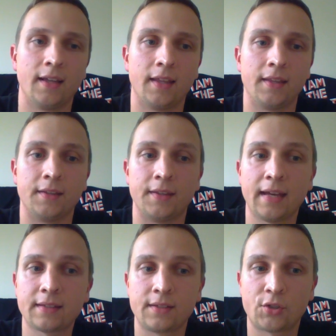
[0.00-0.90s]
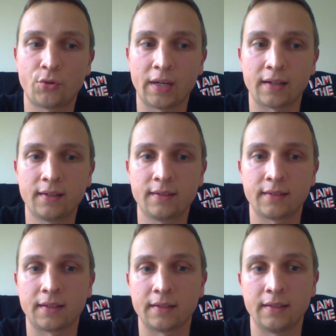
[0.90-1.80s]
That string,
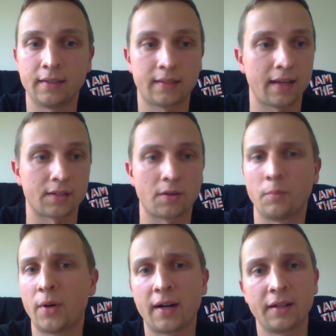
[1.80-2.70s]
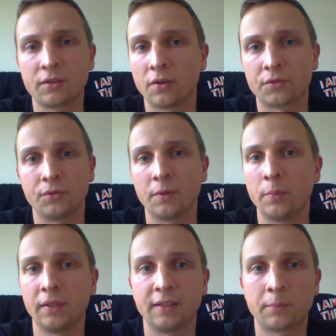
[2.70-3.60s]
then it has compiled, gone through the
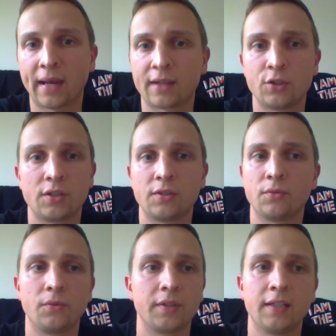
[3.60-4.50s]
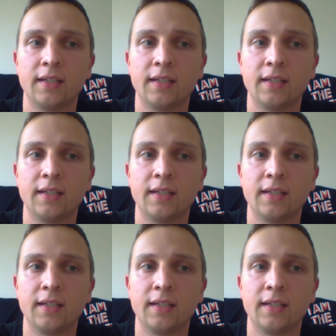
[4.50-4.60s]
building packages and all the